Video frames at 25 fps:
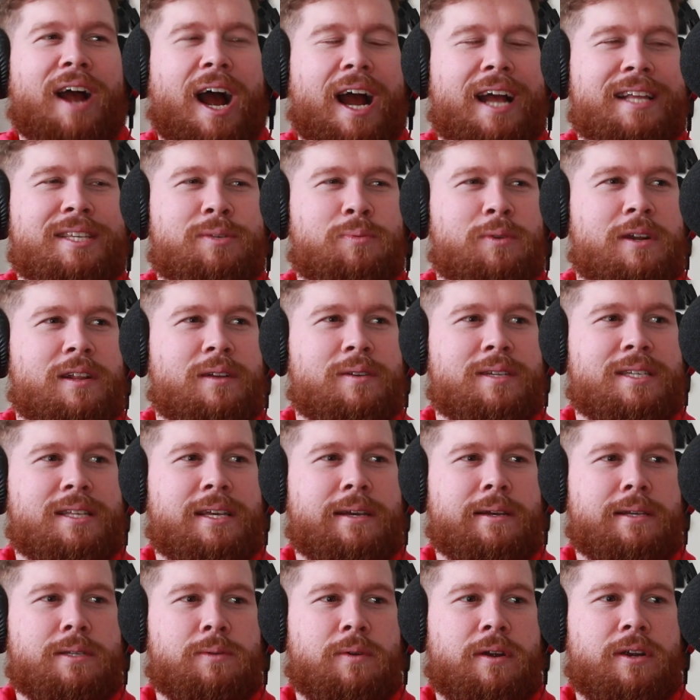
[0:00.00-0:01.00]
it's one of those
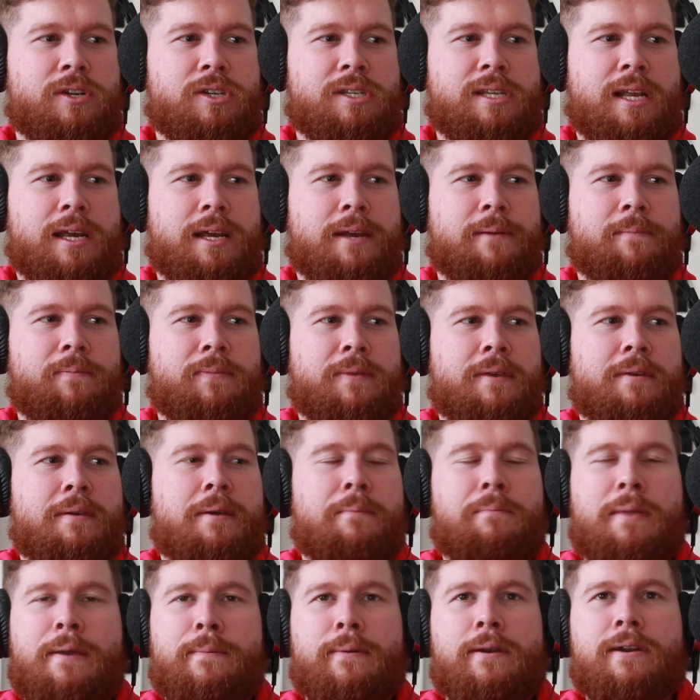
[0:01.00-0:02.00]
things where you're just like,
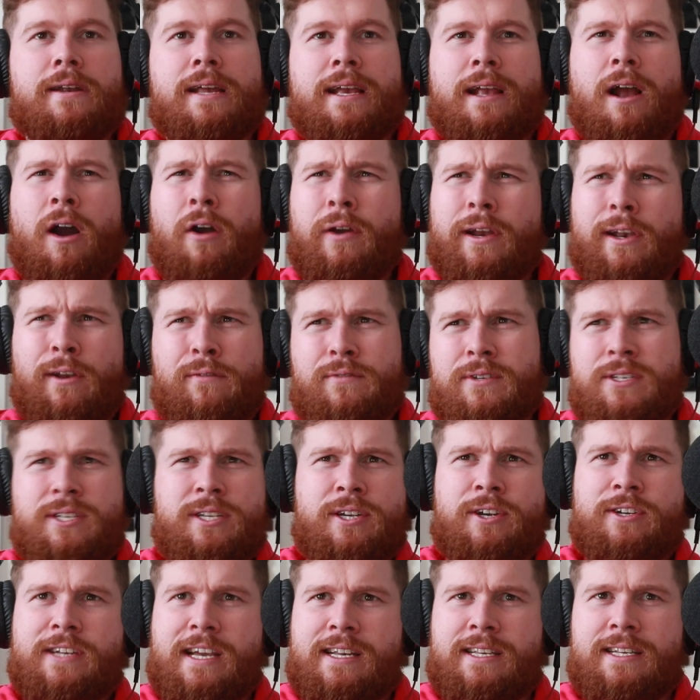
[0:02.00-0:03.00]
people are like, oh, I'd love to
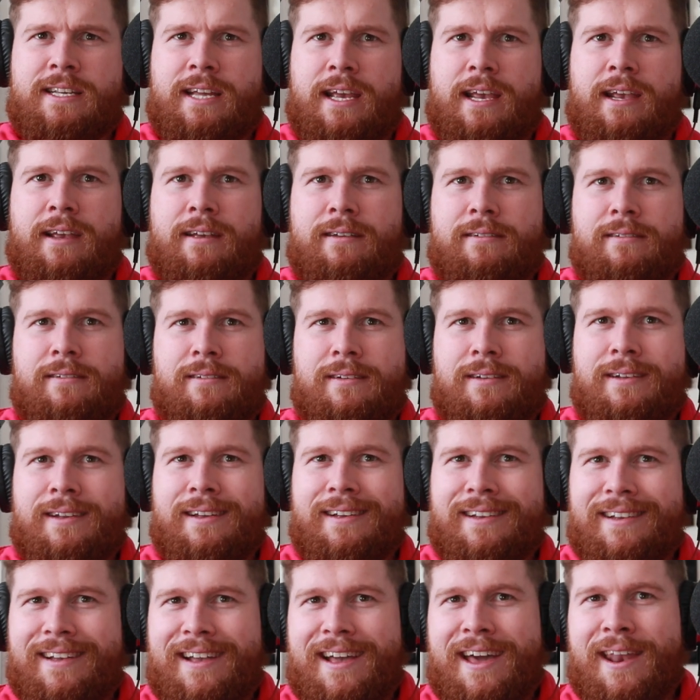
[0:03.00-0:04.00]
see your day to day.
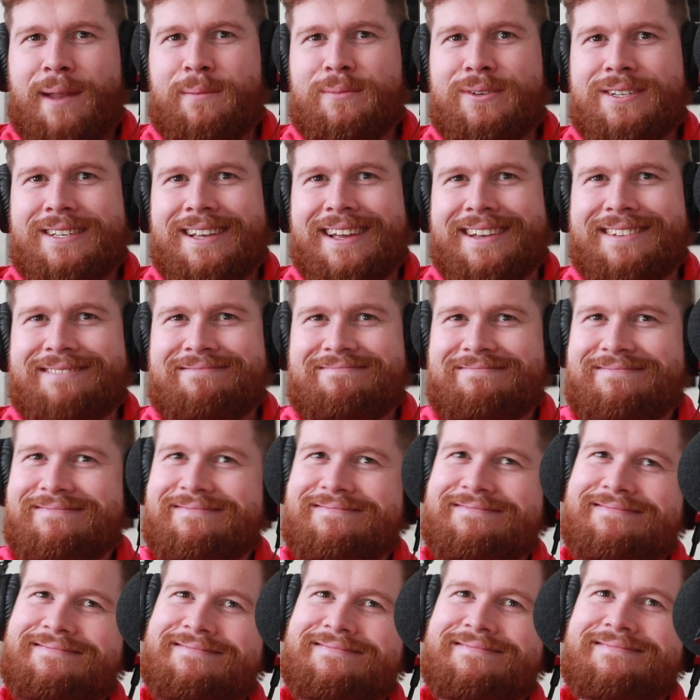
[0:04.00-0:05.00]
And I'm just like,
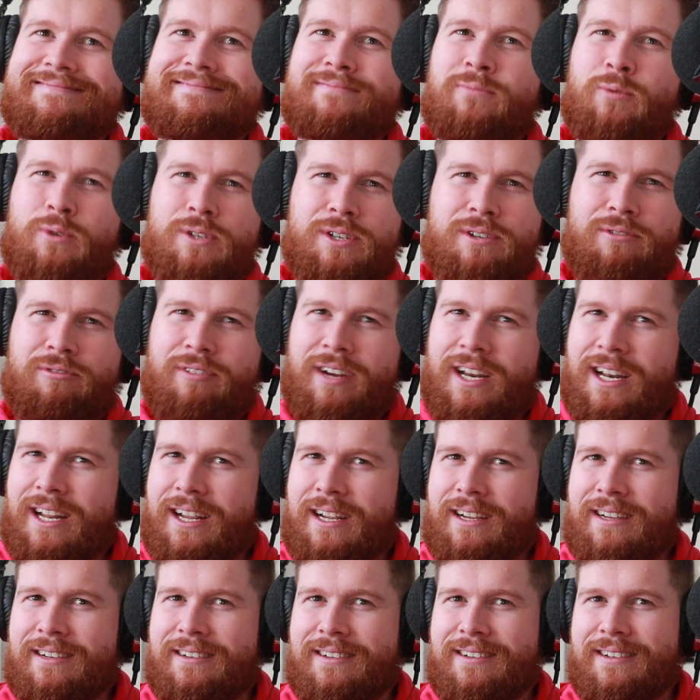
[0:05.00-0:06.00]
would you
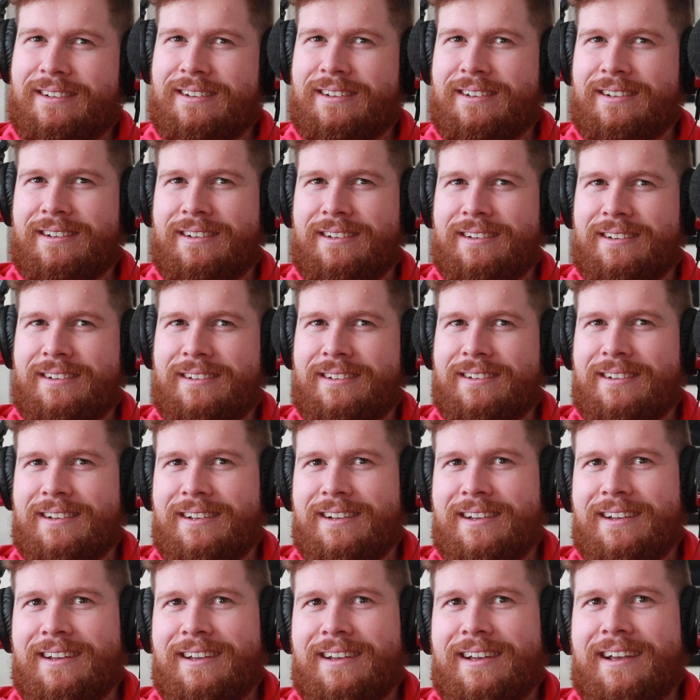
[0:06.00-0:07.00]
really?
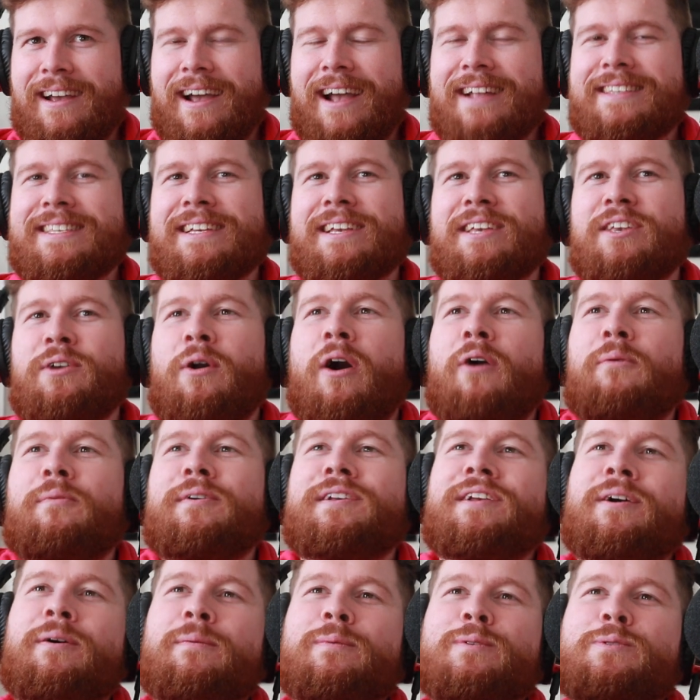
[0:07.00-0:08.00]
It's like, you, al
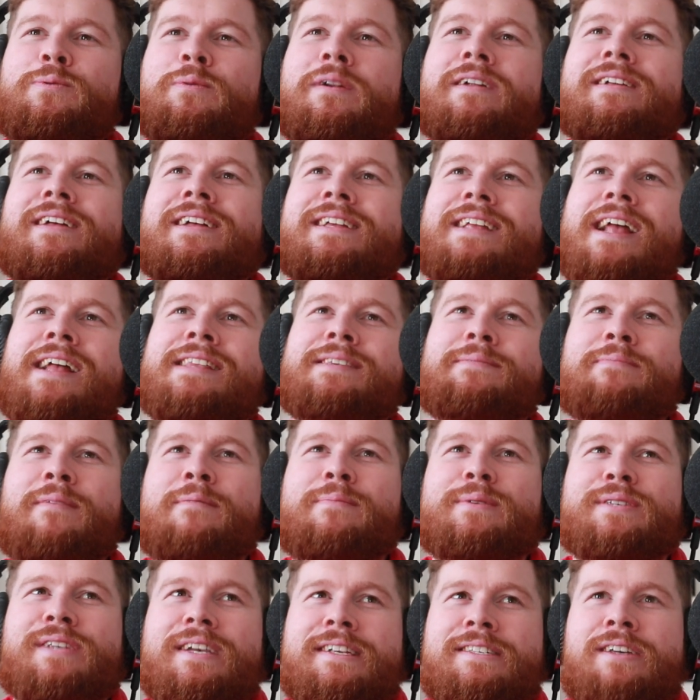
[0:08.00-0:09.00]
you almost want to, it's like,
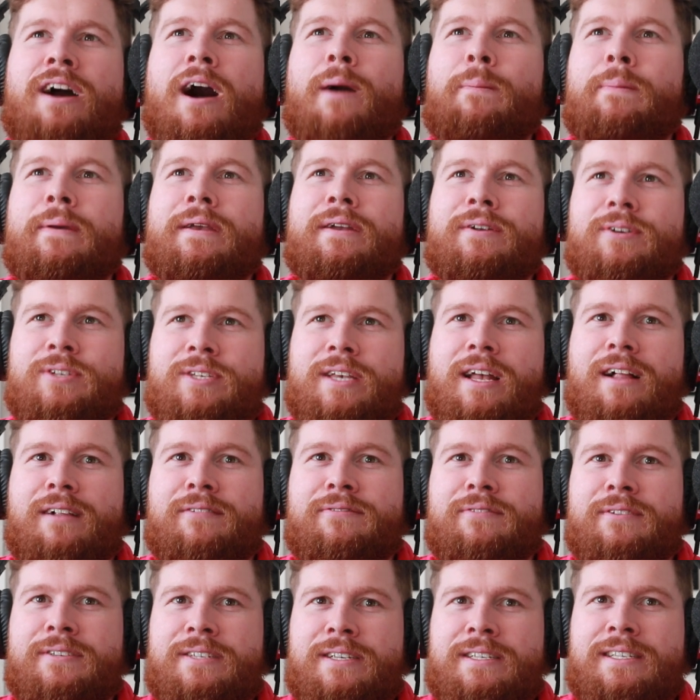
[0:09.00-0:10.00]
maybe it's like topping
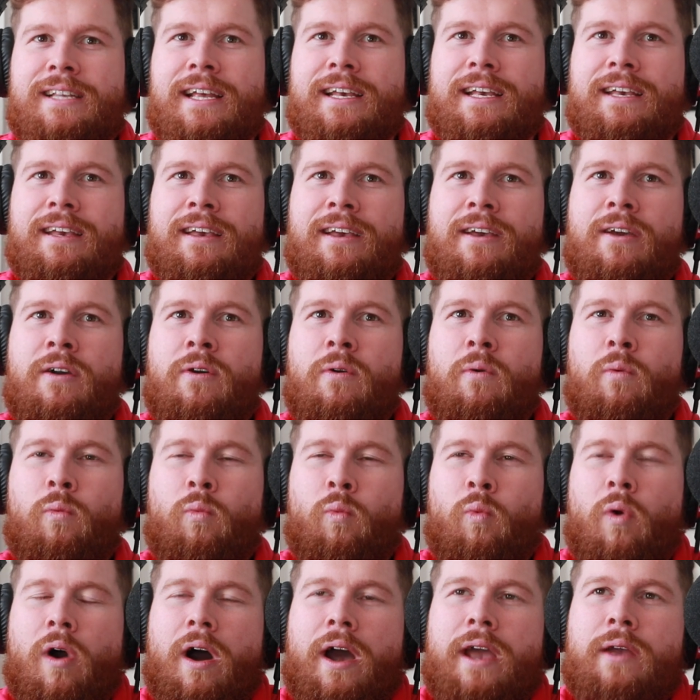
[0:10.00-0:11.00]
yourself. It's just like,
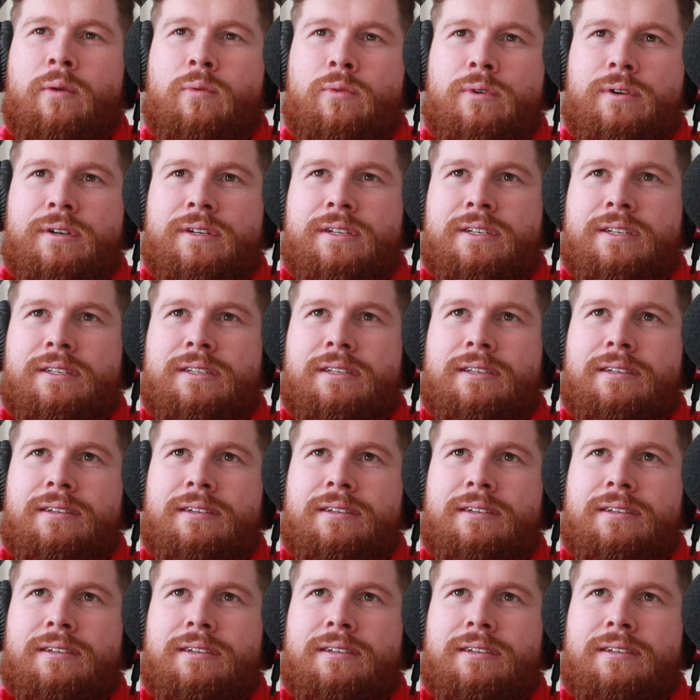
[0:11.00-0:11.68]
why would